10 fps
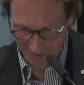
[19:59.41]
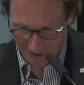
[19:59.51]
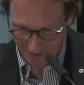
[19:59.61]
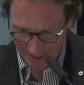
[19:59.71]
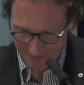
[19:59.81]

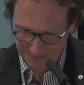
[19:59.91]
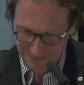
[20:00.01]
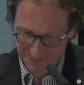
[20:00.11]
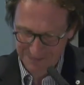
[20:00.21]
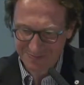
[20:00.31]
what I mean.
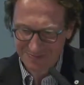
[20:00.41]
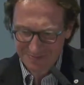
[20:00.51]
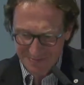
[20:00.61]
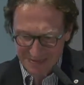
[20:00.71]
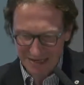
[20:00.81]

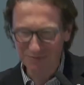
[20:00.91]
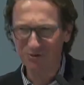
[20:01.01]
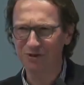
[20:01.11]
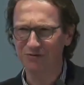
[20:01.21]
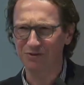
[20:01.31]
If
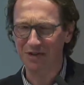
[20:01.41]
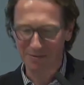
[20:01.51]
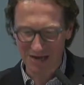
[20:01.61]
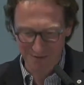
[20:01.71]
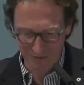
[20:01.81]
not, you have to tell
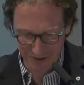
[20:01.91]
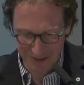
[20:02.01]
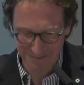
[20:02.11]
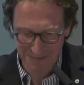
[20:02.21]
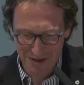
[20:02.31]
me afterwards.